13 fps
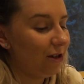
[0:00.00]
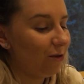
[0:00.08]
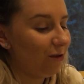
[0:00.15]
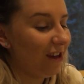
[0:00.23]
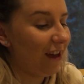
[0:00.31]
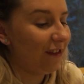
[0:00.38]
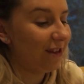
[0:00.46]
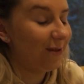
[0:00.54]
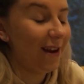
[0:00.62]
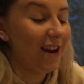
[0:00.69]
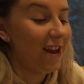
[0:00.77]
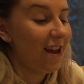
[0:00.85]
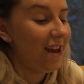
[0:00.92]
yeah, this
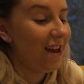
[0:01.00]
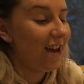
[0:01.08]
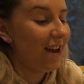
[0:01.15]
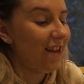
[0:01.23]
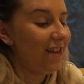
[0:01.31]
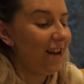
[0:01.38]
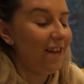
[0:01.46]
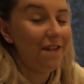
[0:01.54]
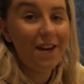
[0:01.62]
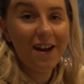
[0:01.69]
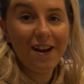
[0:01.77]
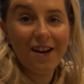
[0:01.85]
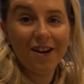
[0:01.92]
way, and then
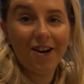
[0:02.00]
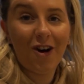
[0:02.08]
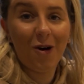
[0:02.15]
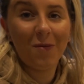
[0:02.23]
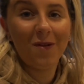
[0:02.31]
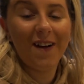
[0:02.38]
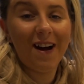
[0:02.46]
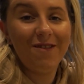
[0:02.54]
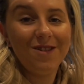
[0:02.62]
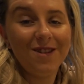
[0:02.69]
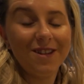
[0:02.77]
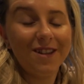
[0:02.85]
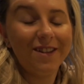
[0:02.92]
they hop
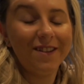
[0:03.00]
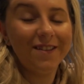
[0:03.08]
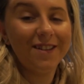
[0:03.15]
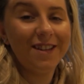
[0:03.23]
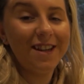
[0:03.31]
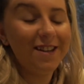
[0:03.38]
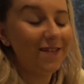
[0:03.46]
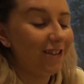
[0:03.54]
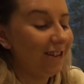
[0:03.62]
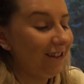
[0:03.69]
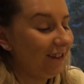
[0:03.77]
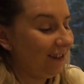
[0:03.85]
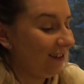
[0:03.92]
around on the
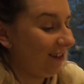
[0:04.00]
table.